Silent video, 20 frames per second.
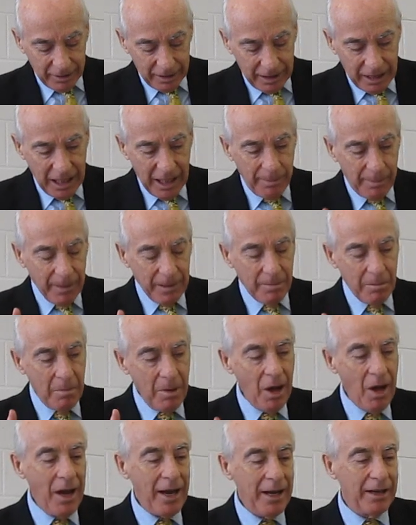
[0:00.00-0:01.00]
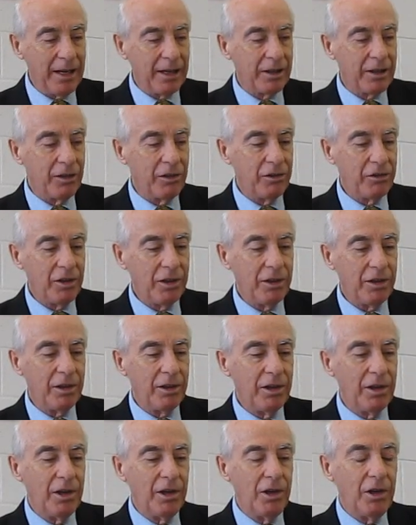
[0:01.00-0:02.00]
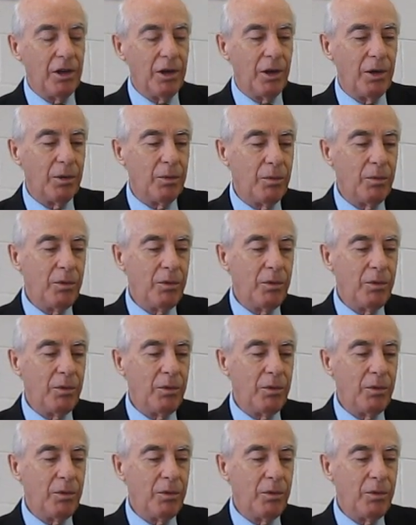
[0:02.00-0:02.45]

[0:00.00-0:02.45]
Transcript: to keep in mind and consider uh,